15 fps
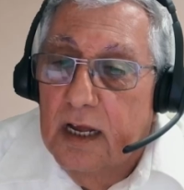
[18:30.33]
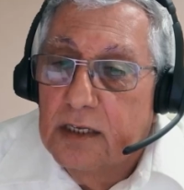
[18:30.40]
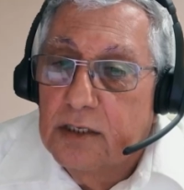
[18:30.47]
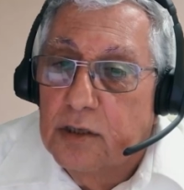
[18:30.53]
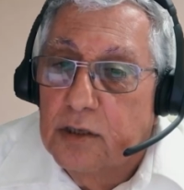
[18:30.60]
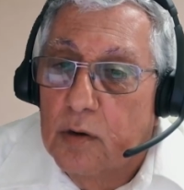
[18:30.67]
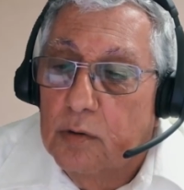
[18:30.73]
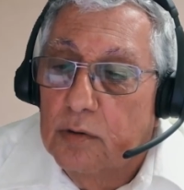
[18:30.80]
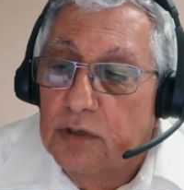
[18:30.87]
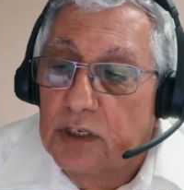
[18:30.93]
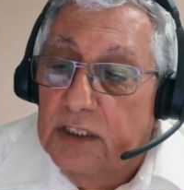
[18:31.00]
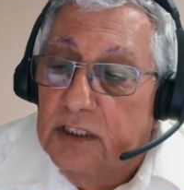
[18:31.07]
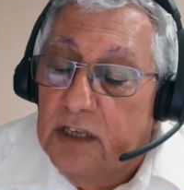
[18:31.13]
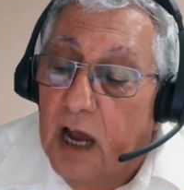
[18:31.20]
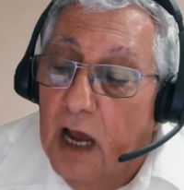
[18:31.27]
So
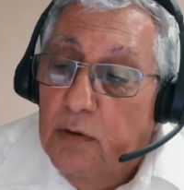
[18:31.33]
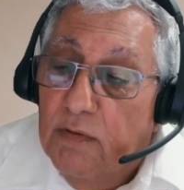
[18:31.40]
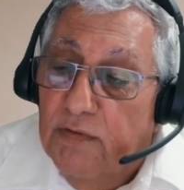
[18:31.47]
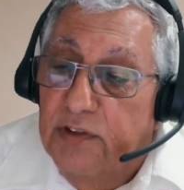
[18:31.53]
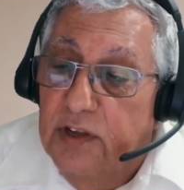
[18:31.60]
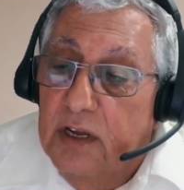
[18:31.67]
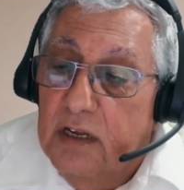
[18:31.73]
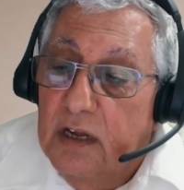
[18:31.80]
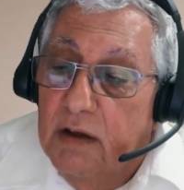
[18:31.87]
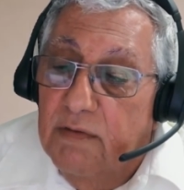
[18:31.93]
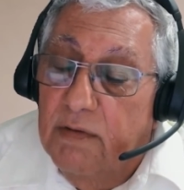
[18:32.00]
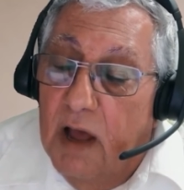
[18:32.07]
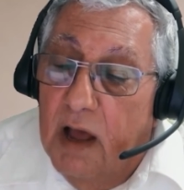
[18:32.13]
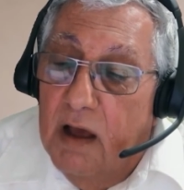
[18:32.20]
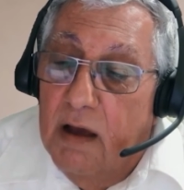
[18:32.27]
this kind of thing
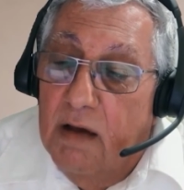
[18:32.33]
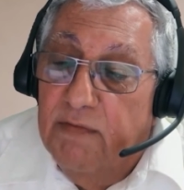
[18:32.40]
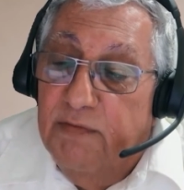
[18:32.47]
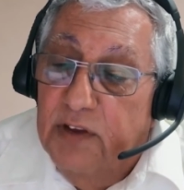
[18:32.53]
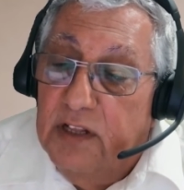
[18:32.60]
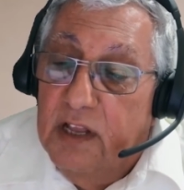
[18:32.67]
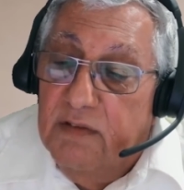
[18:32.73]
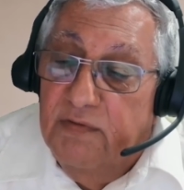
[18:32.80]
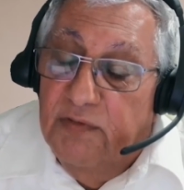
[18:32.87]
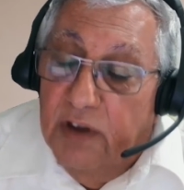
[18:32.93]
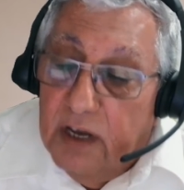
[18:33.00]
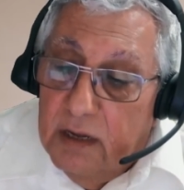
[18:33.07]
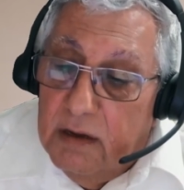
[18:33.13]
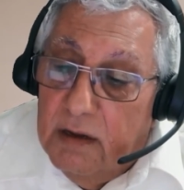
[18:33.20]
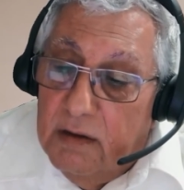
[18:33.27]
are fitted
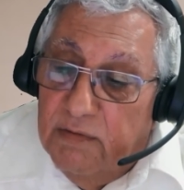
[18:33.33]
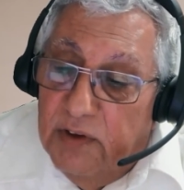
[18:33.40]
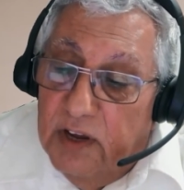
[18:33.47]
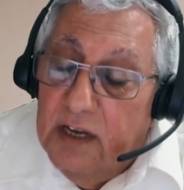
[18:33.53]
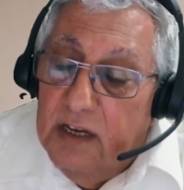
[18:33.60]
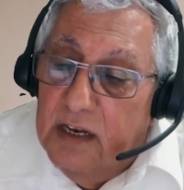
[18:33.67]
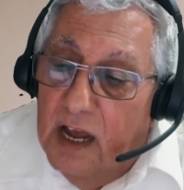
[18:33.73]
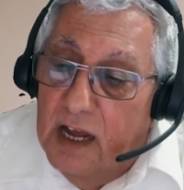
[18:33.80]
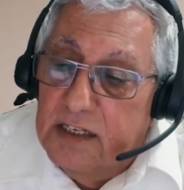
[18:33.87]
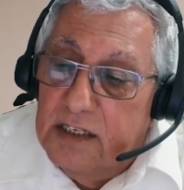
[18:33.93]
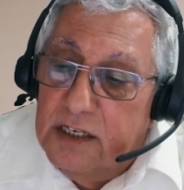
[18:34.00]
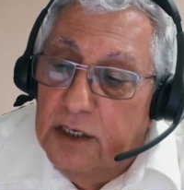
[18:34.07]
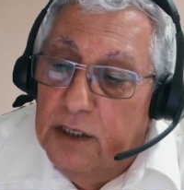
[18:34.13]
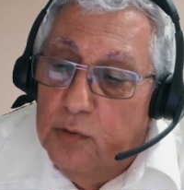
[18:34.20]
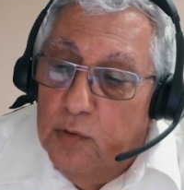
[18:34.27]
very, very
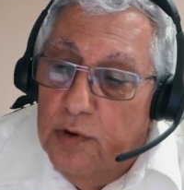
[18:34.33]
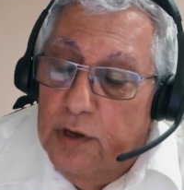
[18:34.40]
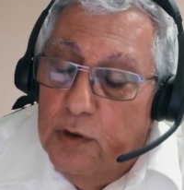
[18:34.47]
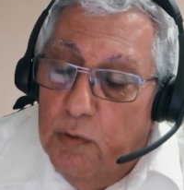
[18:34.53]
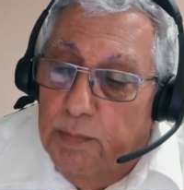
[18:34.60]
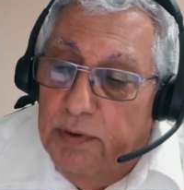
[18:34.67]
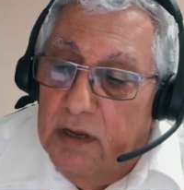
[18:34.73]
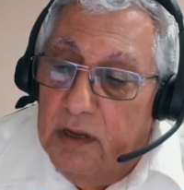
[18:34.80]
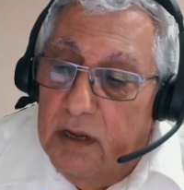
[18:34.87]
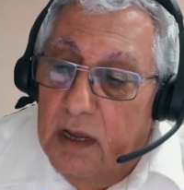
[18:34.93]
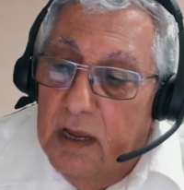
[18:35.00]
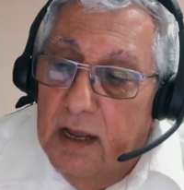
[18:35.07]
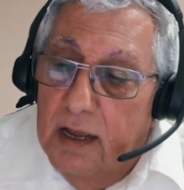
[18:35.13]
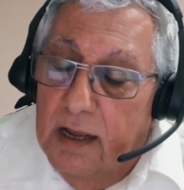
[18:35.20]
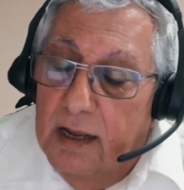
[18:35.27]
nicely to AOP.
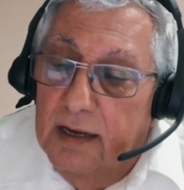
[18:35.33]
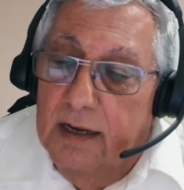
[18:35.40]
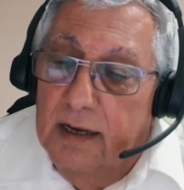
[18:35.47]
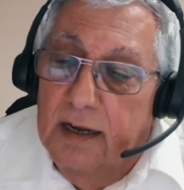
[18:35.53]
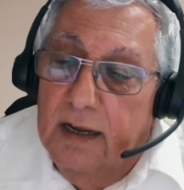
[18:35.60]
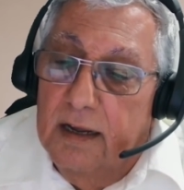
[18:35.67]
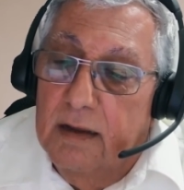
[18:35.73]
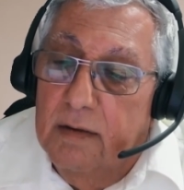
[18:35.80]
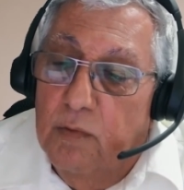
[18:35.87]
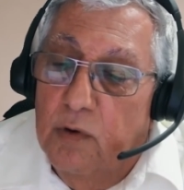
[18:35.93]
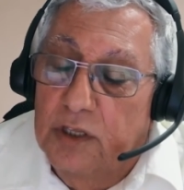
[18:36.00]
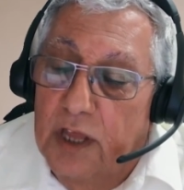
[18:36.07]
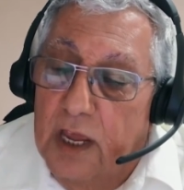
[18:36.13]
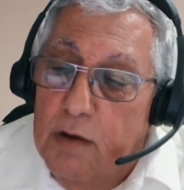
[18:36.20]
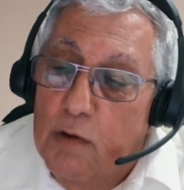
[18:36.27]
What
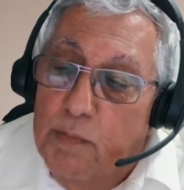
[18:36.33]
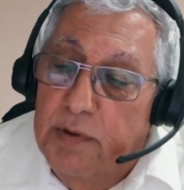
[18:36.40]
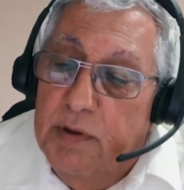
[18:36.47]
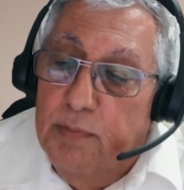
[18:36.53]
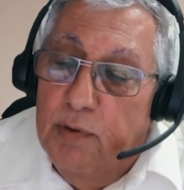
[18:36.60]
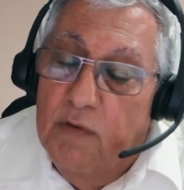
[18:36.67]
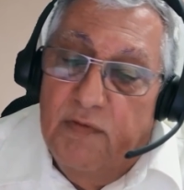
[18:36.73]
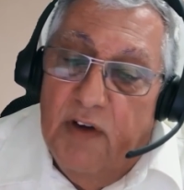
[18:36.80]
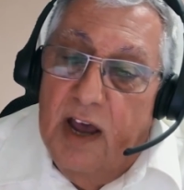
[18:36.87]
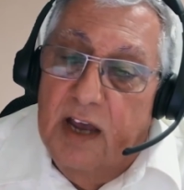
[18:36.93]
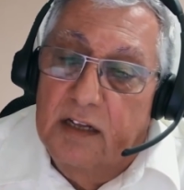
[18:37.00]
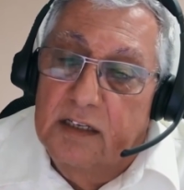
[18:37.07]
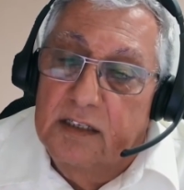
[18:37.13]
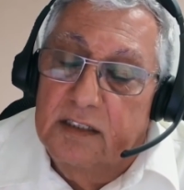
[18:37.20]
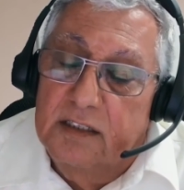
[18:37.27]
AOP
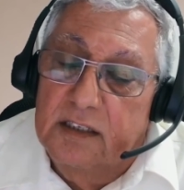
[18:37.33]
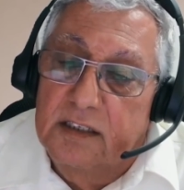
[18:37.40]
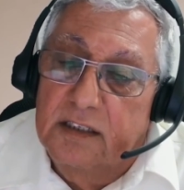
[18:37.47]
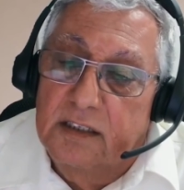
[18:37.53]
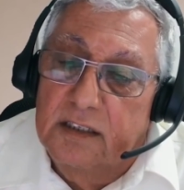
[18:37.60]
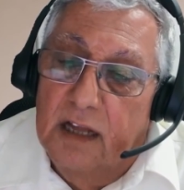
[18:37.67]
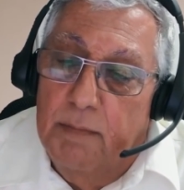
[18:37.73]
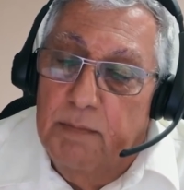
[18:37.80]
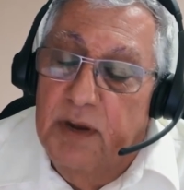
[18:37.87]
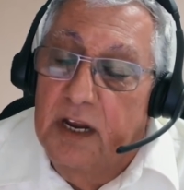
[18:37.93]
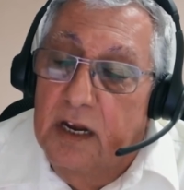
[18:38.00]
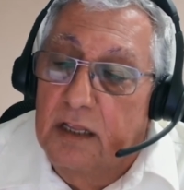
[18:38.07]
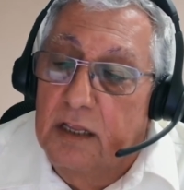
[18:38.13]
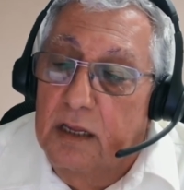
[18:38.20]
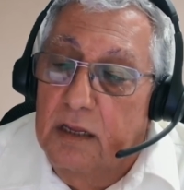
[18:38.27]
provides is
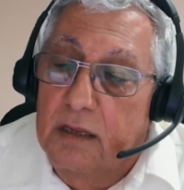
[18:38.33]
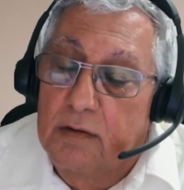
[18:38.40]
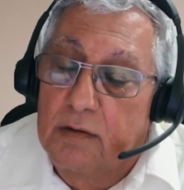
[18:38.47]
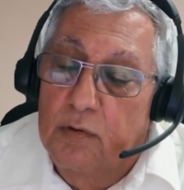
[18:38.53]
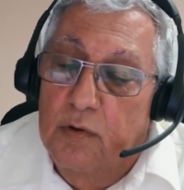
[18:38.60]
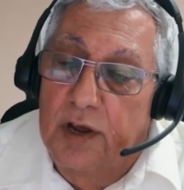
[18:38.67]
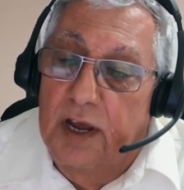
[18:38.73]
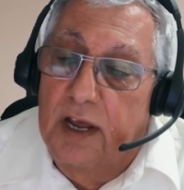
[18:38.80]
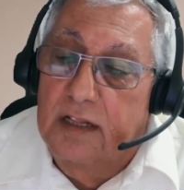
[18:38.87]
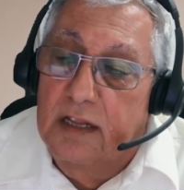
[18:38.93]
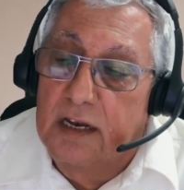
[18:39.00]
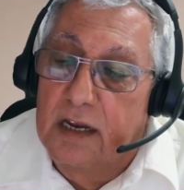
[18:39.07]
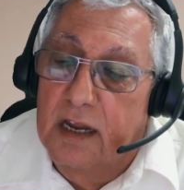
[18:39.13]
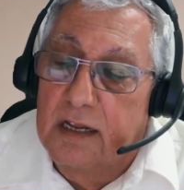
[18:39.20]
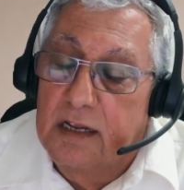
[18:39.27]
ability to add
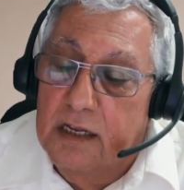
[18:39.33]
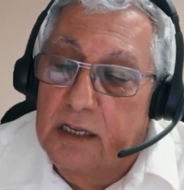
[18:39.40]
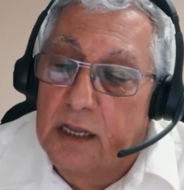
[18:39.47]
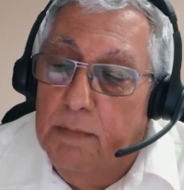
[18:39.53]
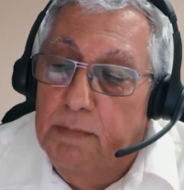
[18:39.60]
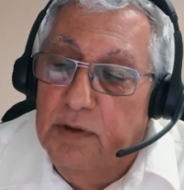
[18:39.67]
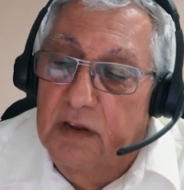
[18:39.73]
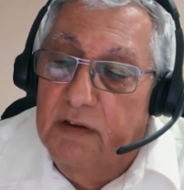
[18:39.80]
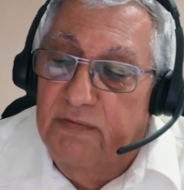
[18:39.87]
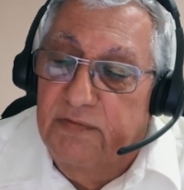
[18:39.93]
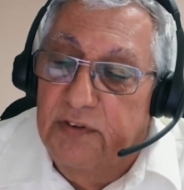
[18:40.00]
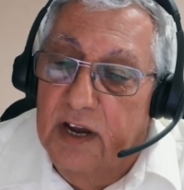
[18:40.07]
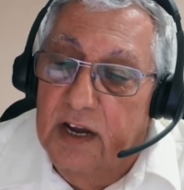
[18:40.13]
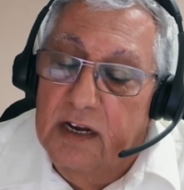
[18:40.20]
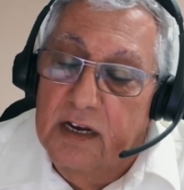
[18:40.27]
an interpreted
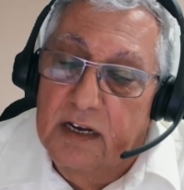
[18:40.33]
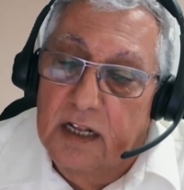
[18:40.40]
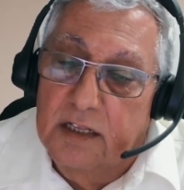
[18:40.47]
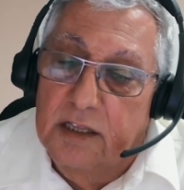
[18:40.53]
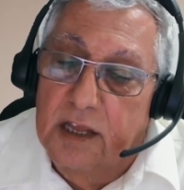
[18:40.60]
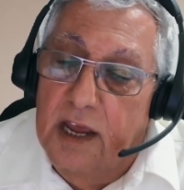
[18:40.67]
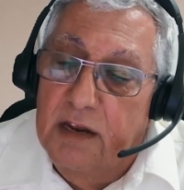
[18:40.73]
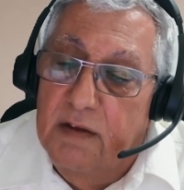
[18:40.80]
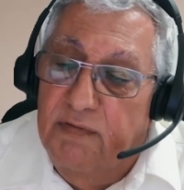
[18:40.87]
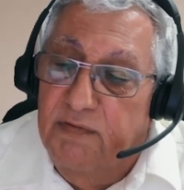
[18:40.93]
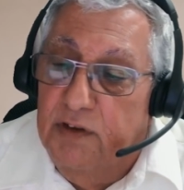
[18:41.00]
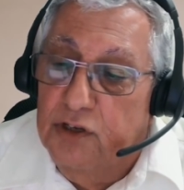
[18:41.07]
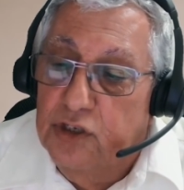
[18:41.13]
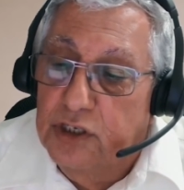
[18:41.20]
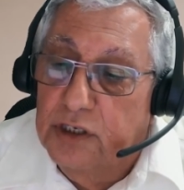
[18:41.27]
file that add a
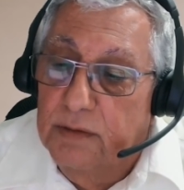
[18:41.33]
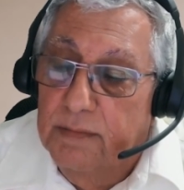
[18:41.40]
feature.